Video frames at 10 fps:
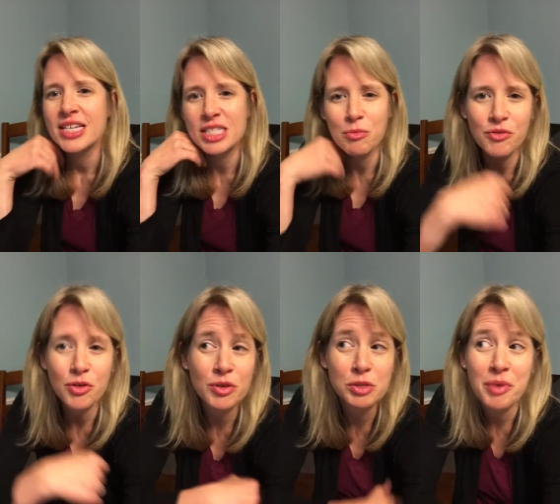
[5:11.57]
Some of
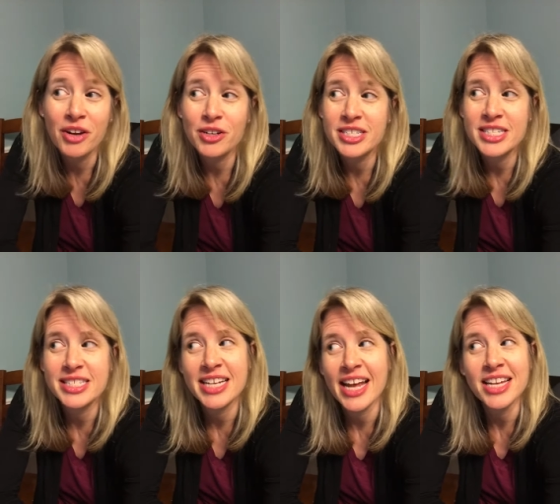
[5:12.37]
you, it's better to
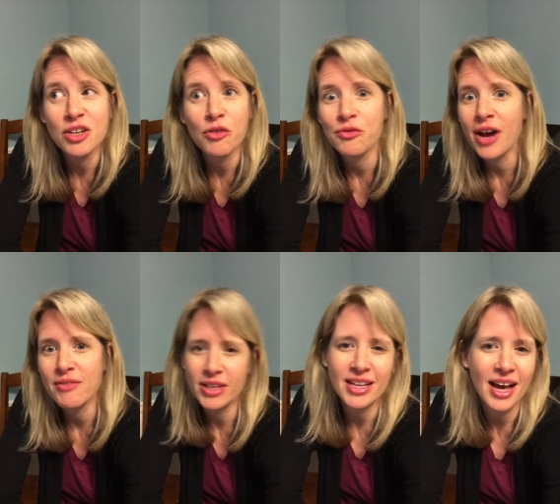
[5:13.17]
stay till
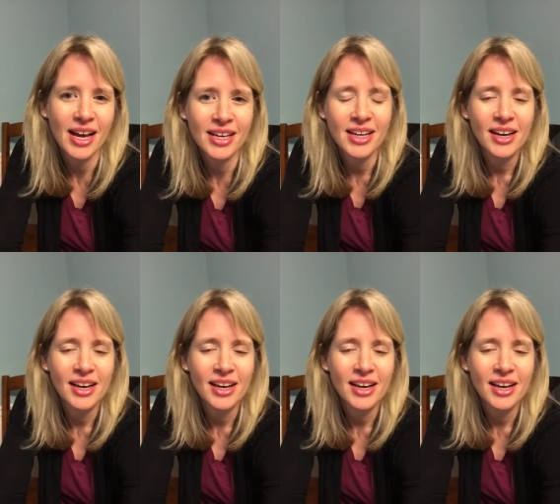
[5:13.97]
five o'clock.